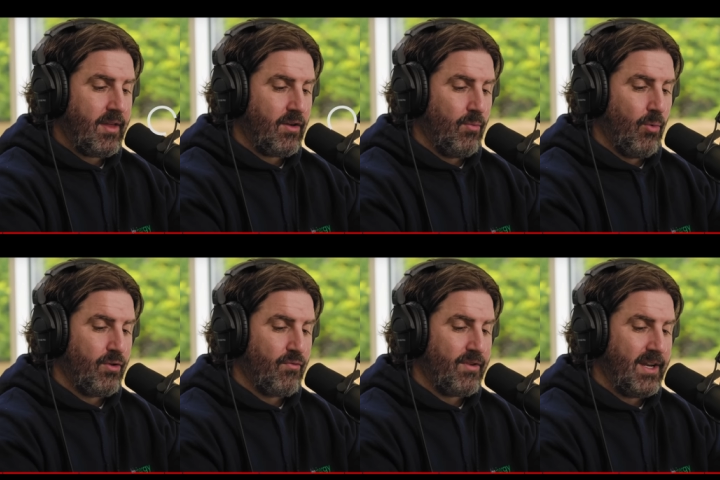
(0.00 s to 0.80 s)
think what
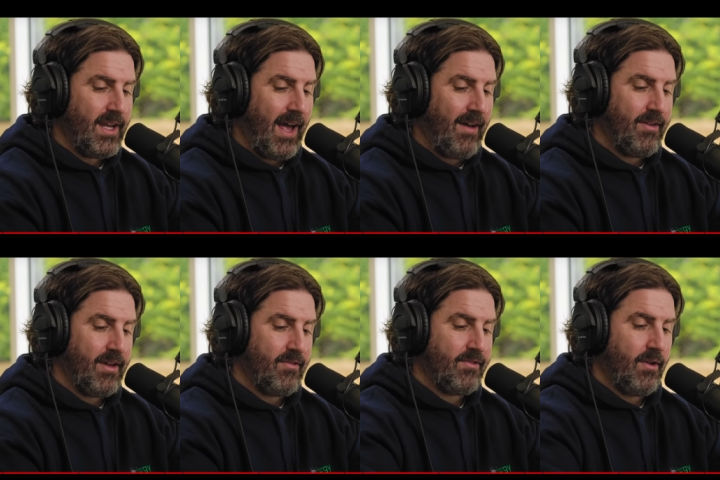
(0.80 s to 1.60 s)
you really have
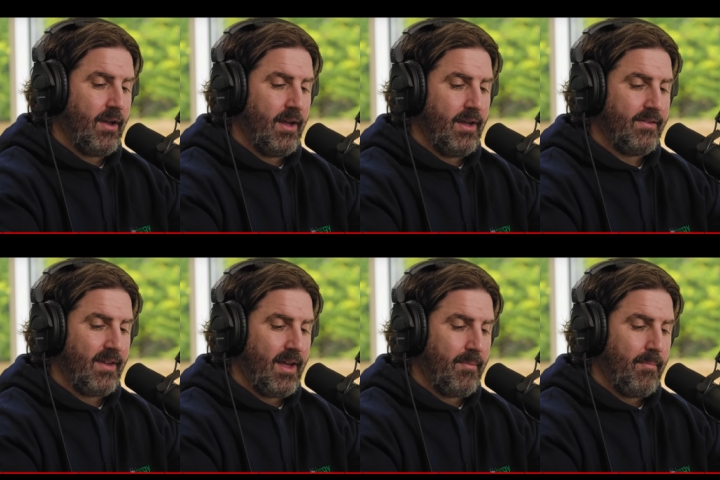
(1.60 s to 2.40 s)
here is
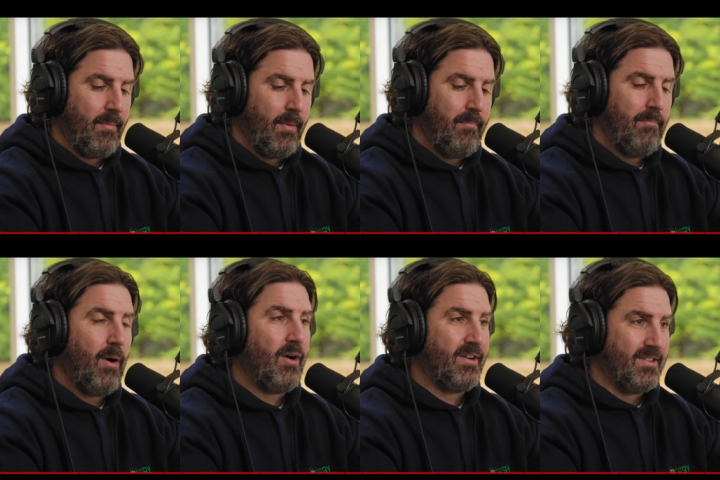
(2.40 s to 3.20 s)
a
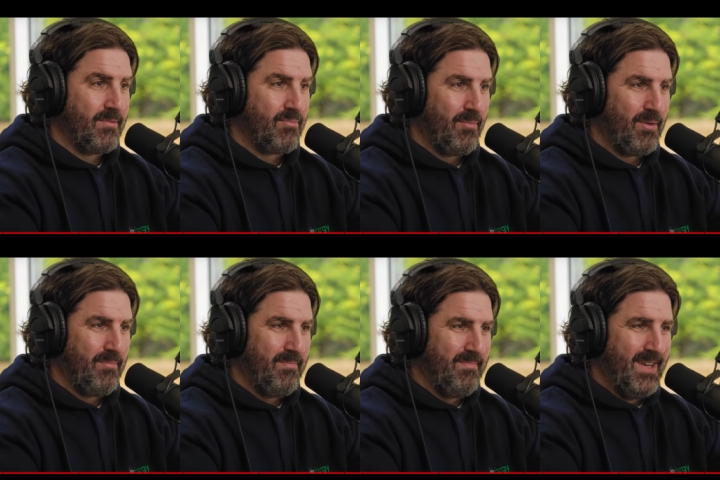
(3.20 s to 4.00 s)
marketing problem.